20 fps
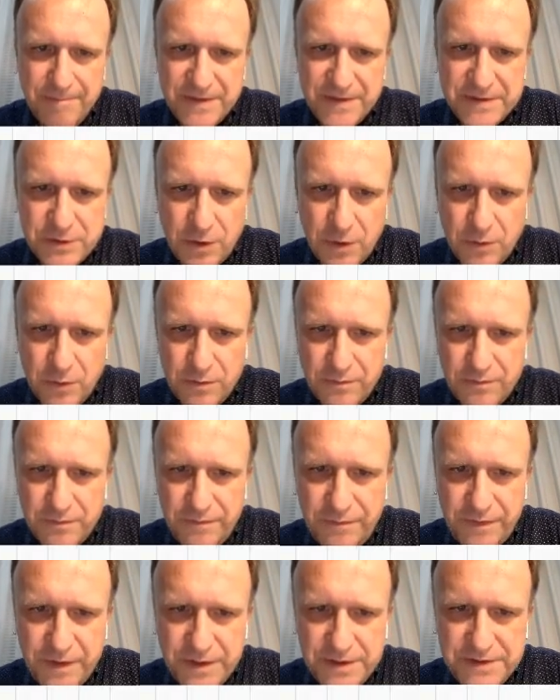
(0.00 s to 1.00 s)
So
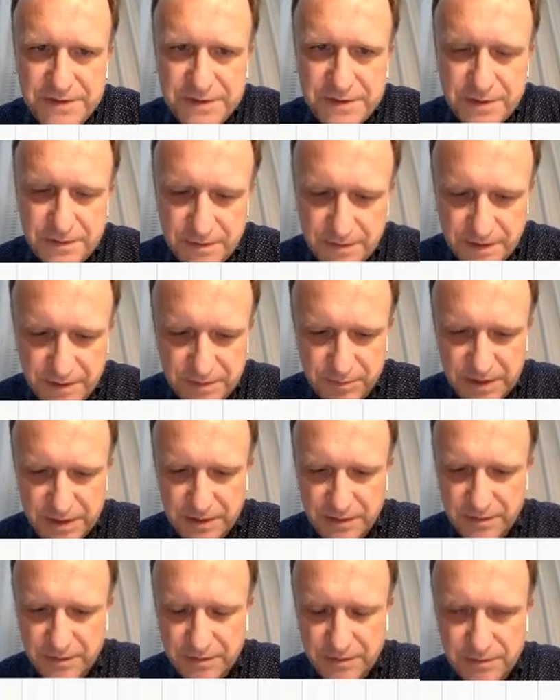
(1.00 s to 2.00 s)
first, let
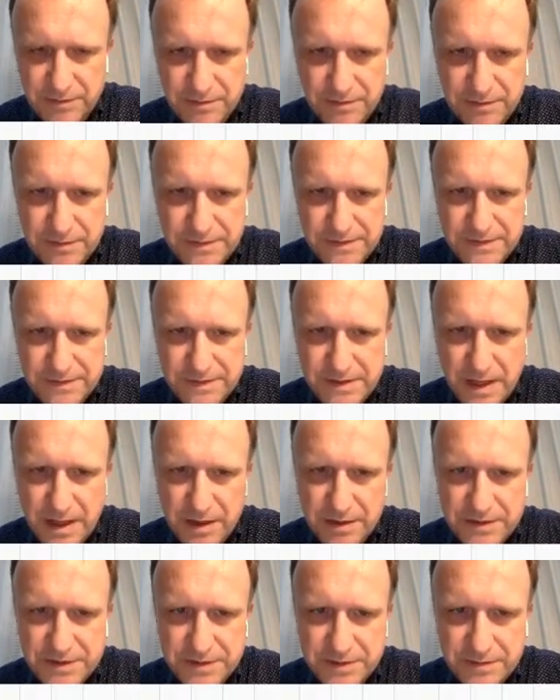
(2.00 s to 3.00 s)
me
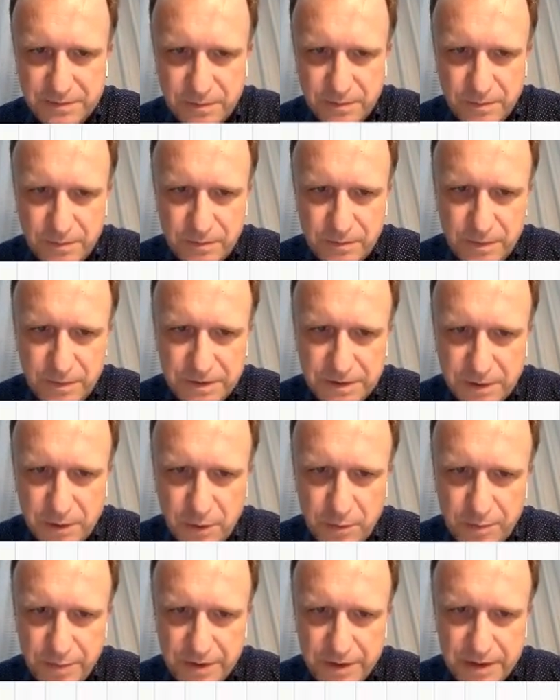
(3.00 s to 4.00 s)
start with
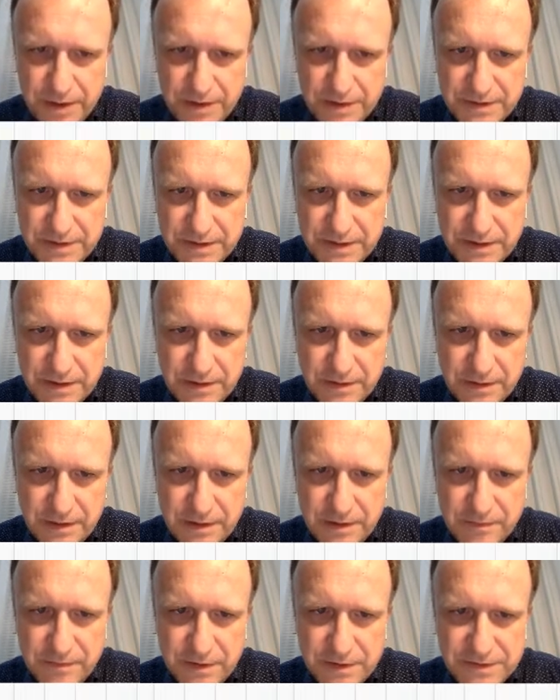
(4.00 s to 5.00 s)
copying the
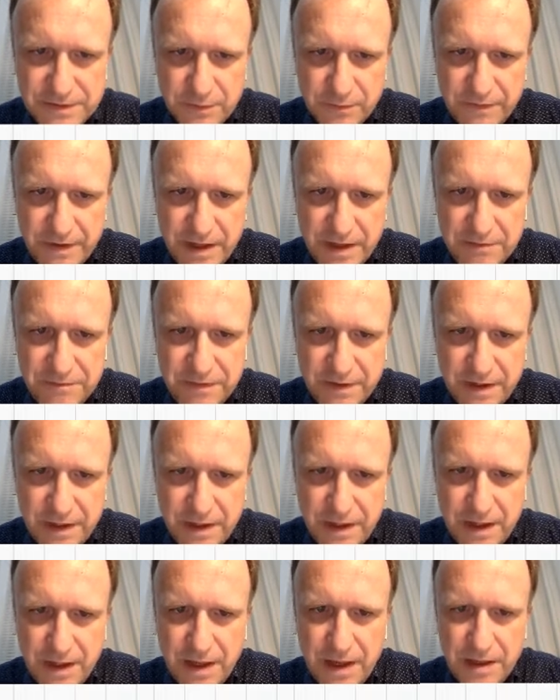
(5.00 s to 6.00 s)
inverse of f,
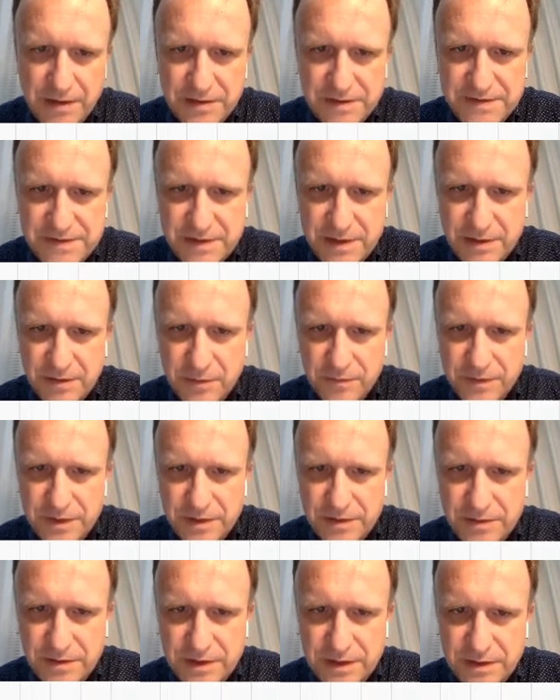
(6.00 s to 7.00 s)
and instead of
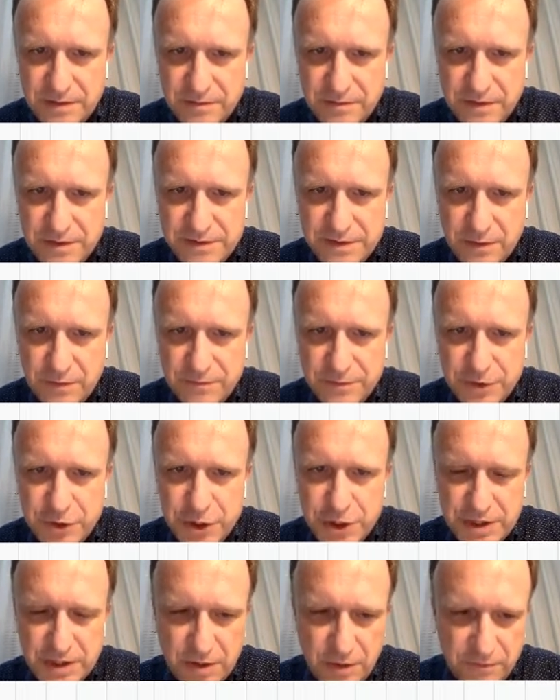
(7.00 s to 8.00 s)
the inverse of
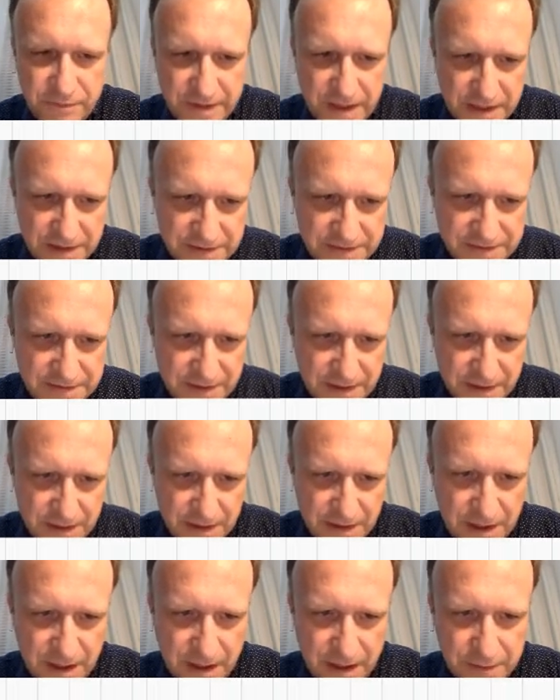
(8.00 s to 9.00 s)
g of x,
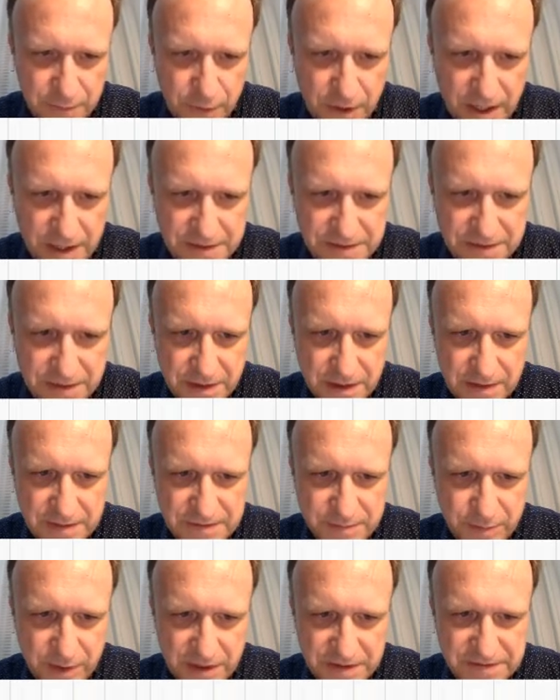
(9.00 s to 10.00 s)
I write
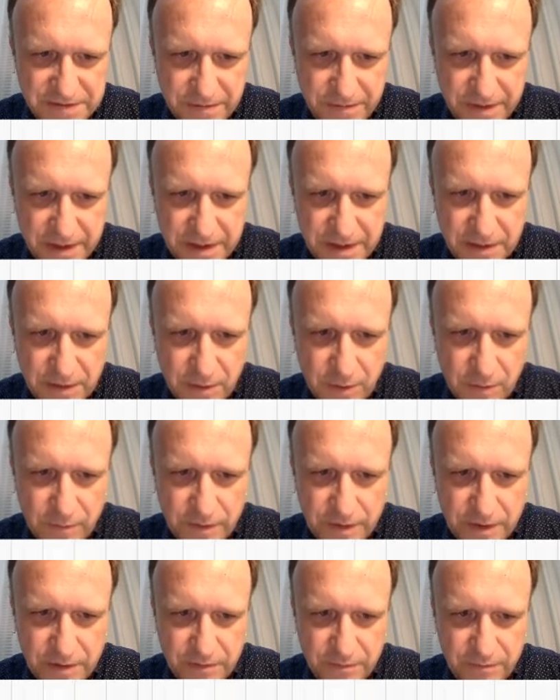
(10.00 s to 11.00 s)
x plus 3
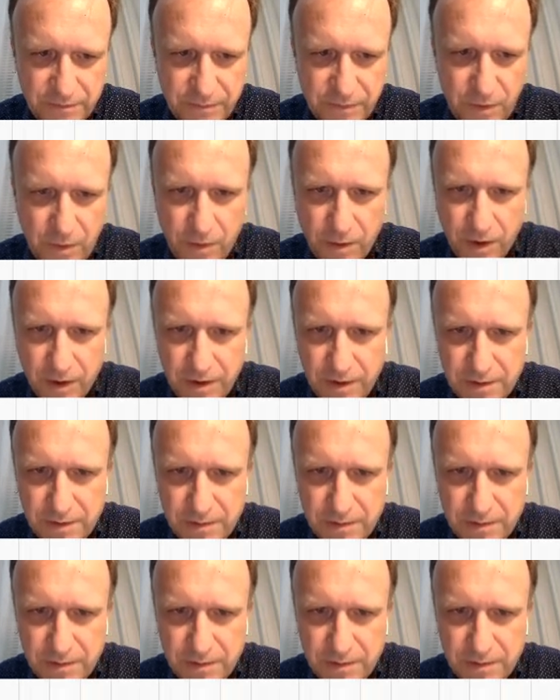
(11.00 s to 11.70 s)
over 4,